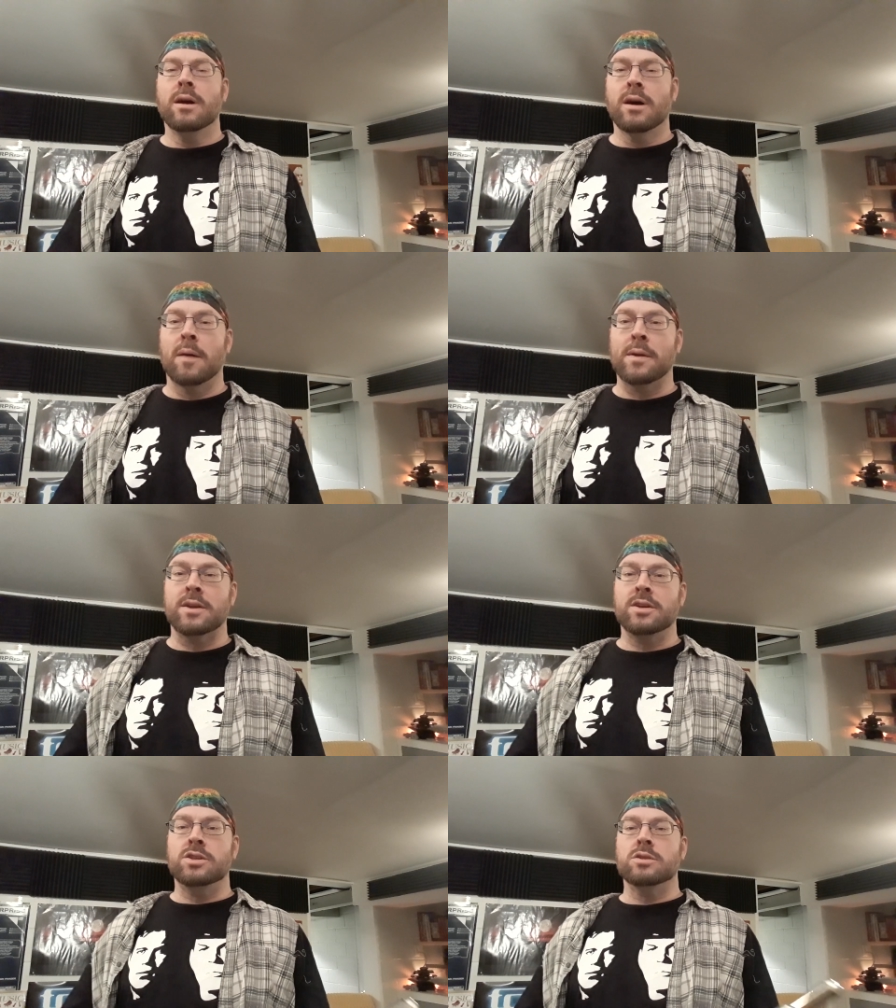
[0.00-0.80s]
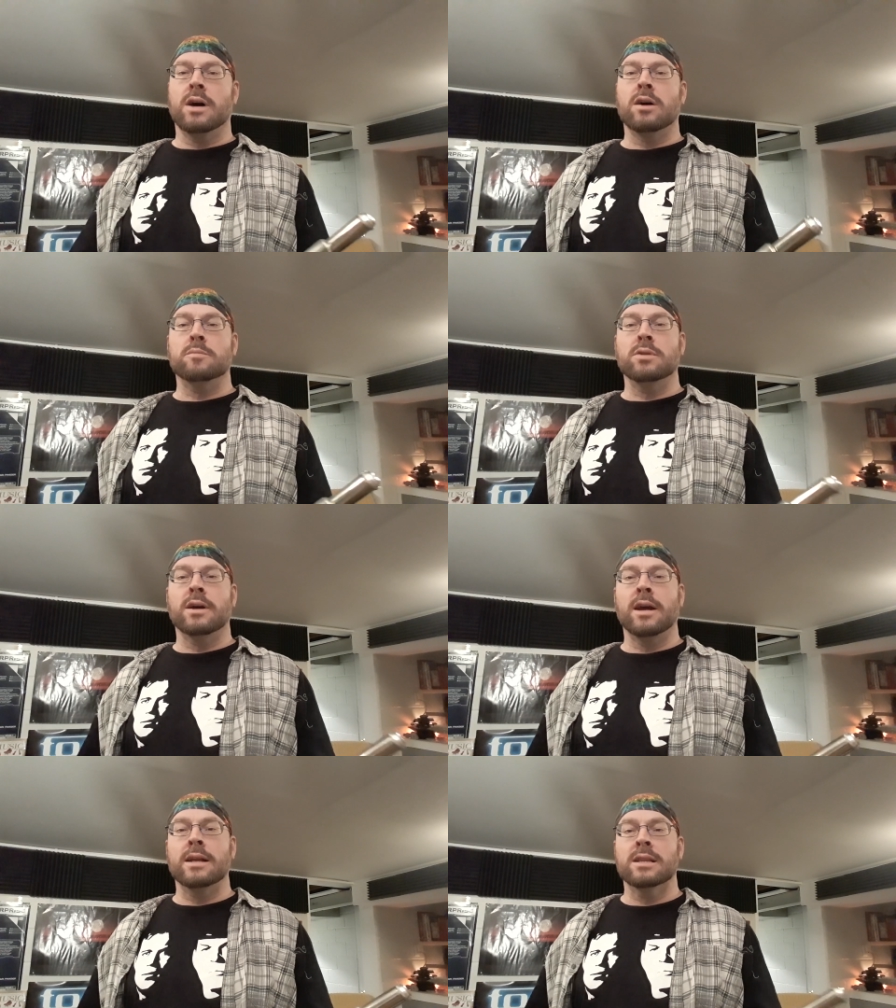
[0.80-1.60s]
I'm going to teach you how to
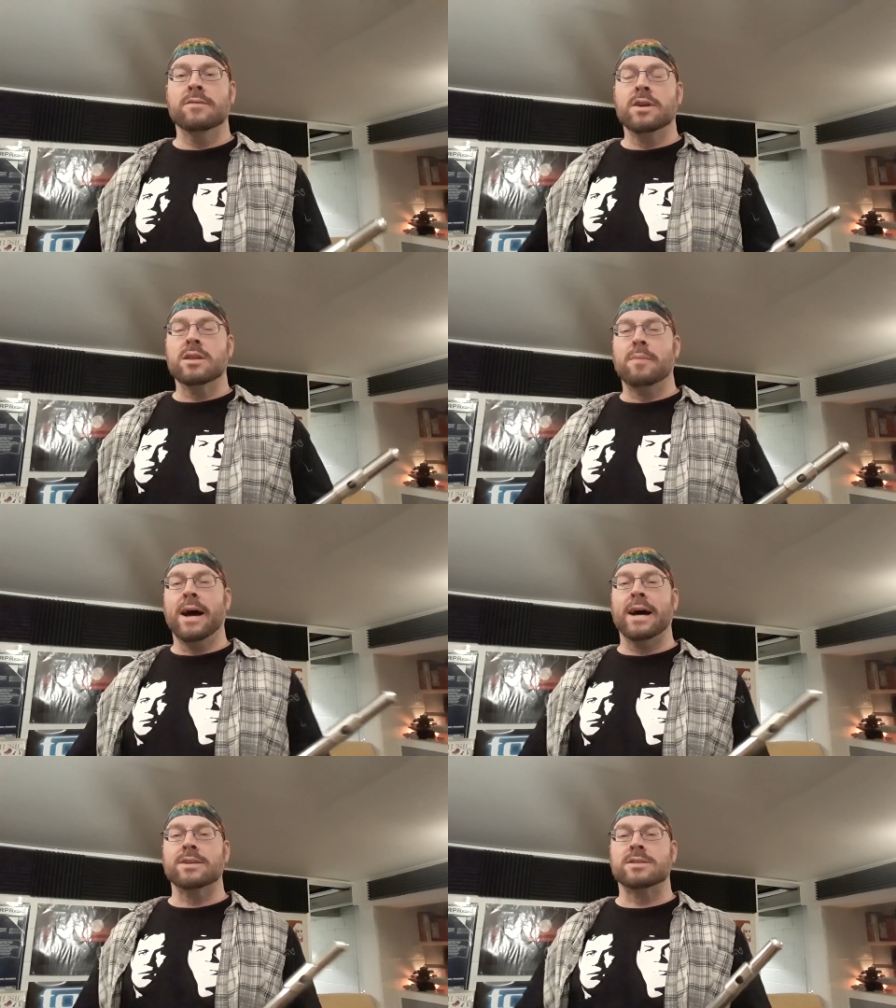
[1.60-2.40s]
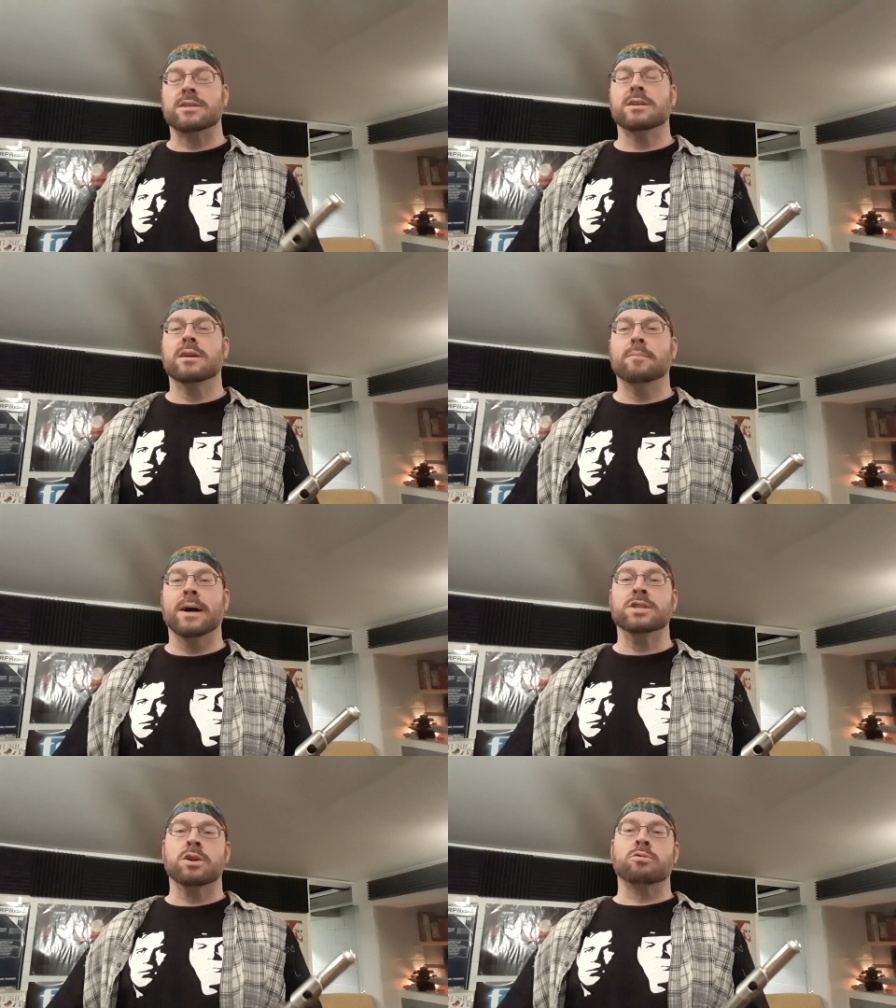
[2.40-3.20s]
play Living in the Past by
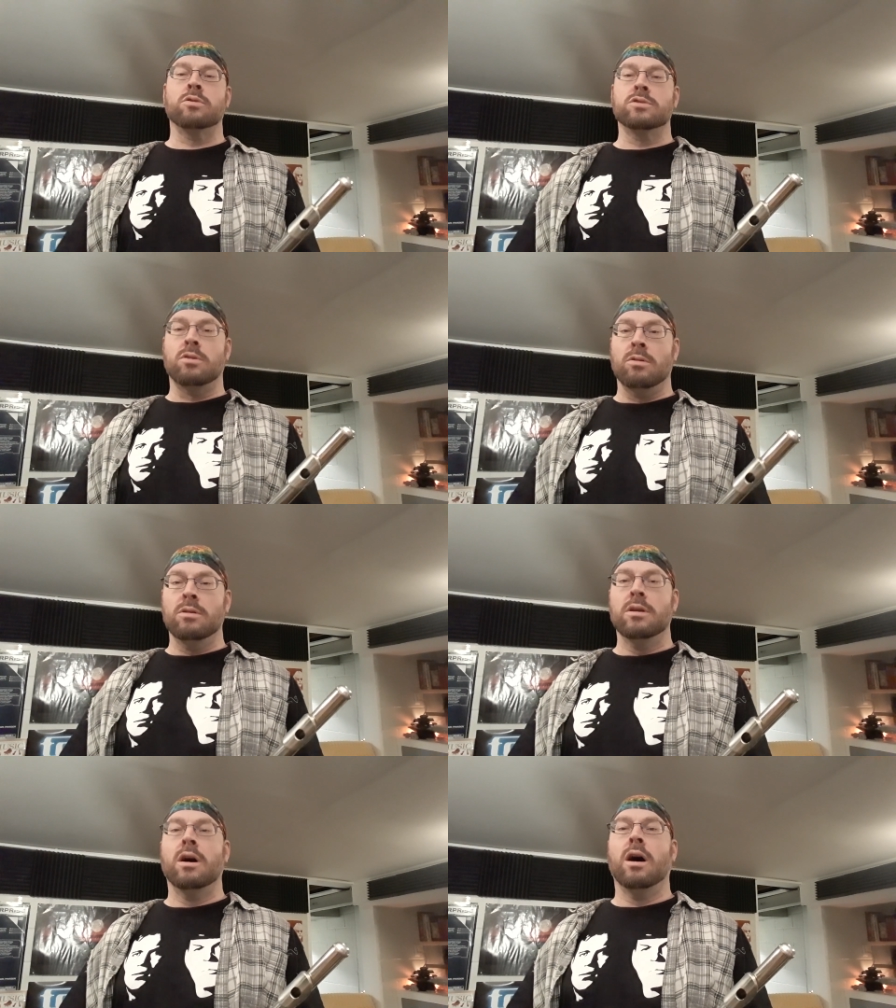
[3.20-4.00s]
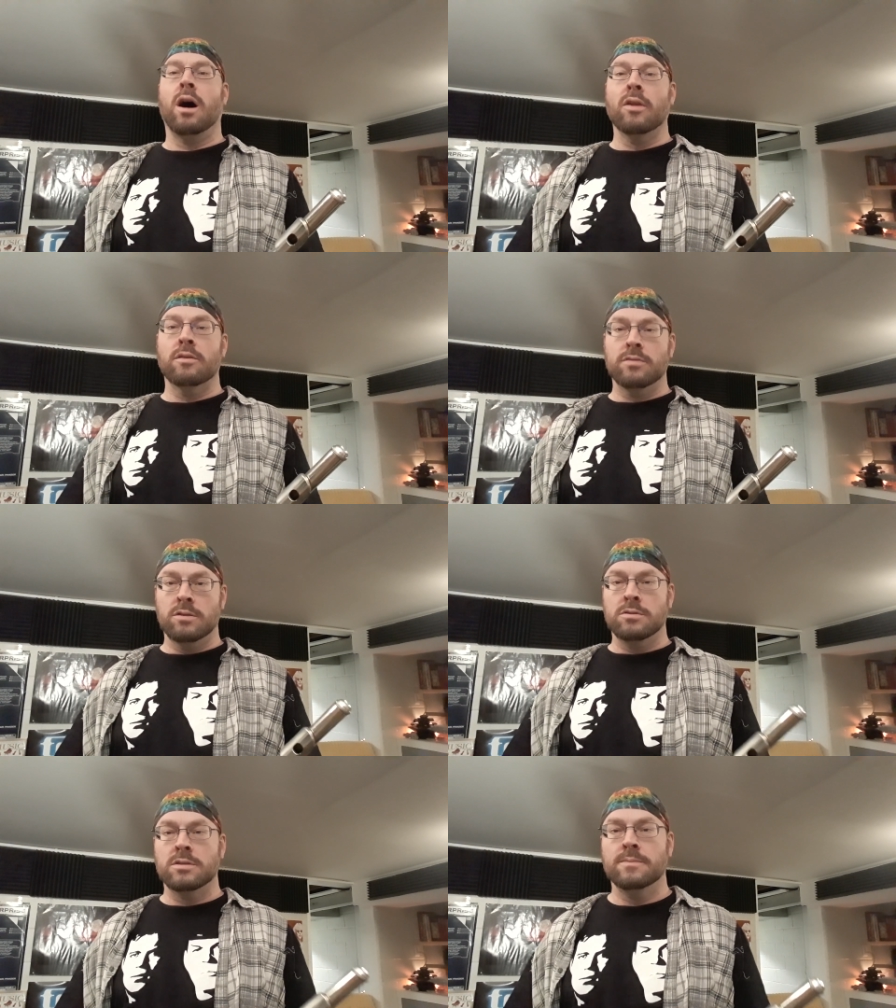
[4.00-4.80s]
Jethro Tull on the
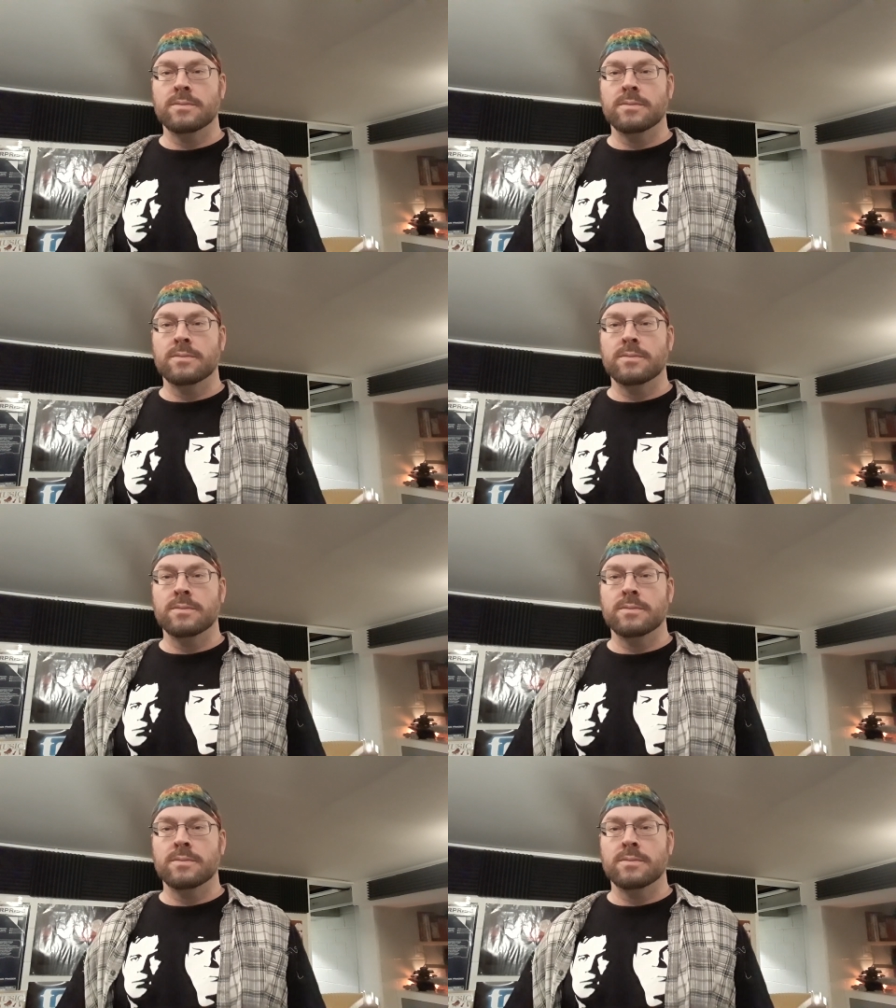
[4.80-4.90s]
flute.